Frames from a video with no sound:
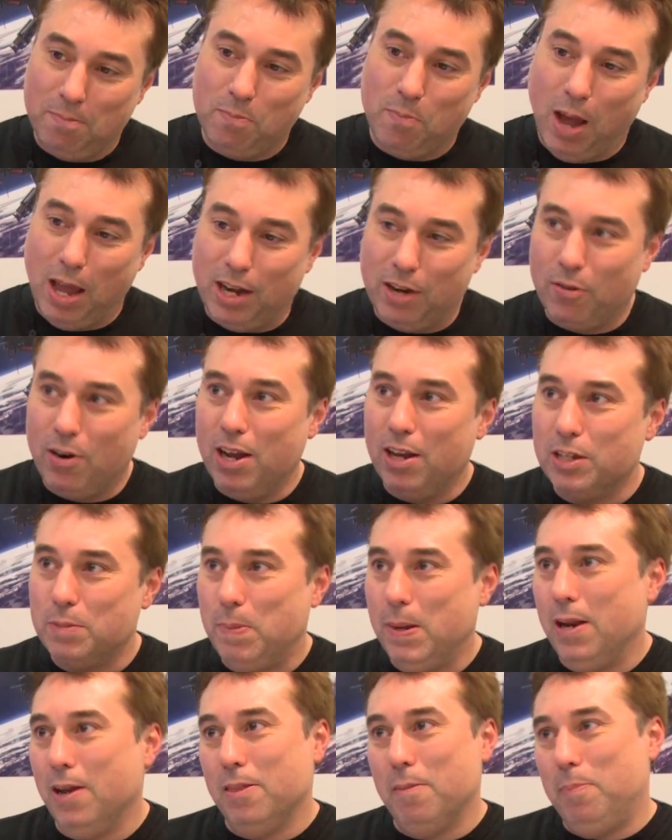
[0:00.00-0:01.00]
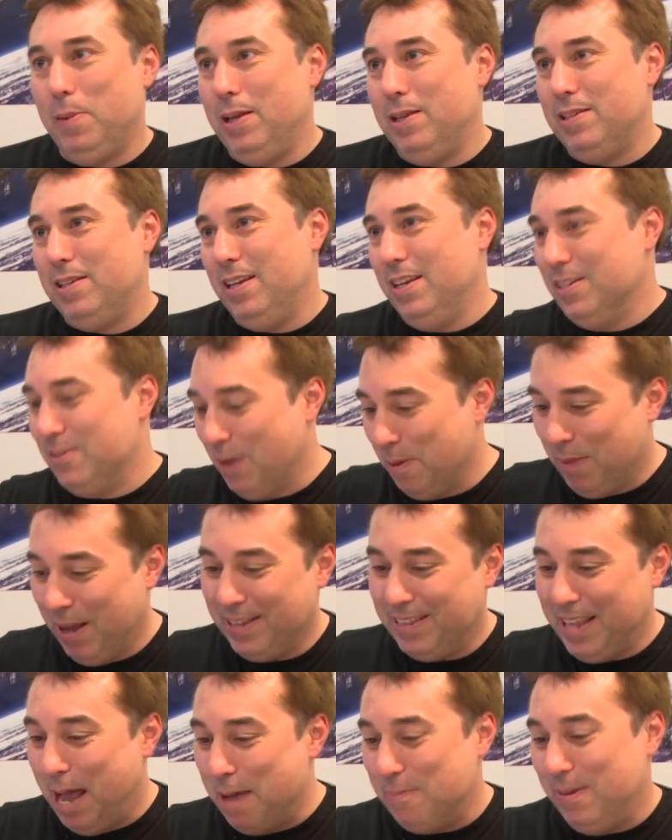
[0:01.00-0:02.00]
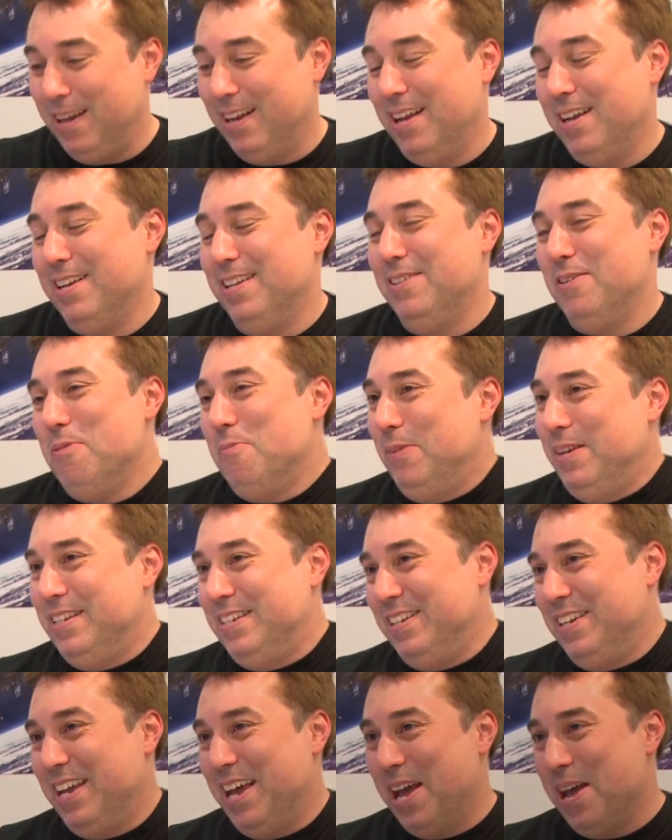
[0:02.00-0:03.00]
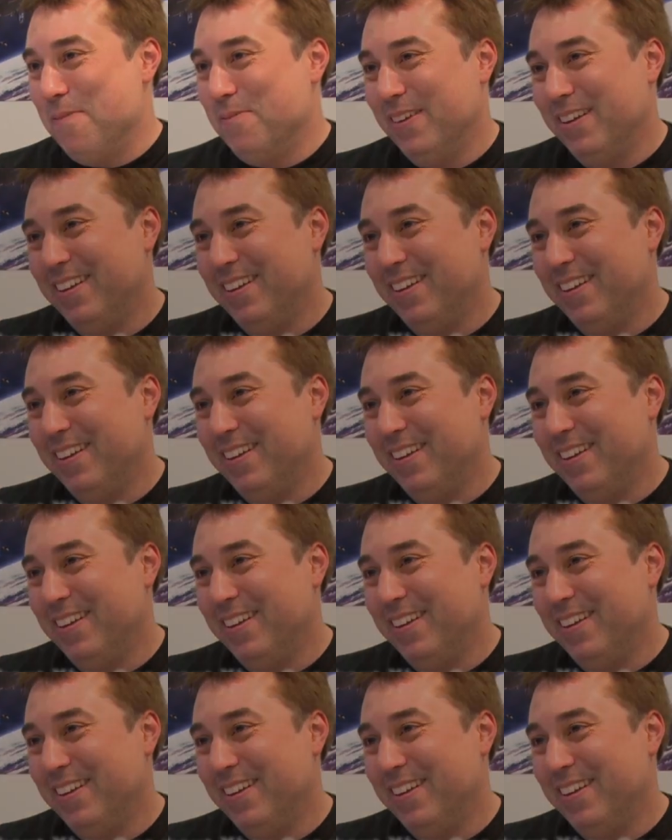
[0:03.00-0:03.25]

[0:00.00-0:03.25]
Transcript: my career has been on the PC, so I'm like, damn it, I'm going to do a PC game.